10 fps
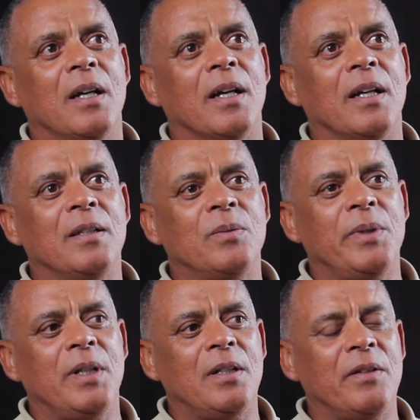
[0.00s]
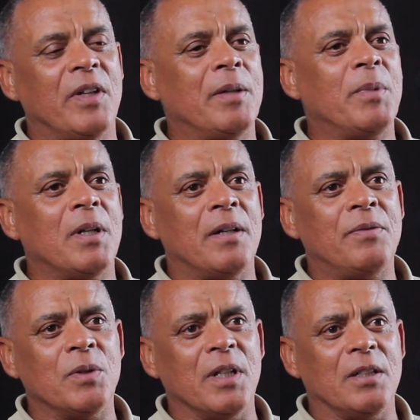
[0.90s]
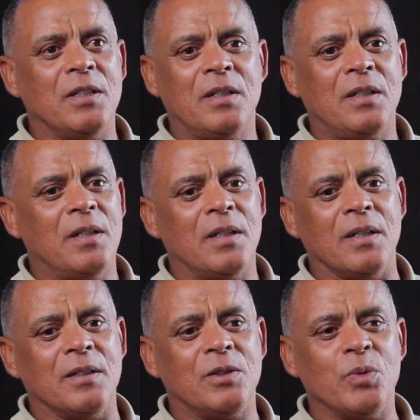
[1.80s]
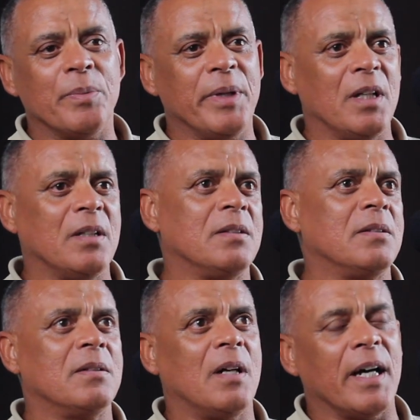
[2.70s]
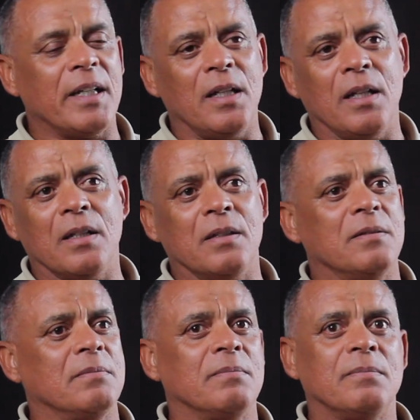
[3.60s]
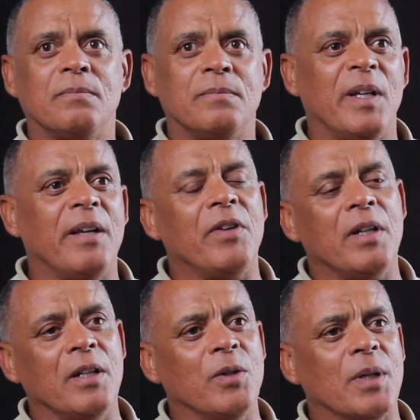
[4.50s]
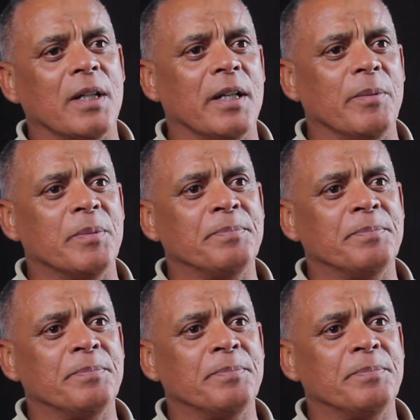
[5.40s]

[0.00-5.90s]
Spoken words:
And we developed a love for nature, swimming, hiking, everything you can name.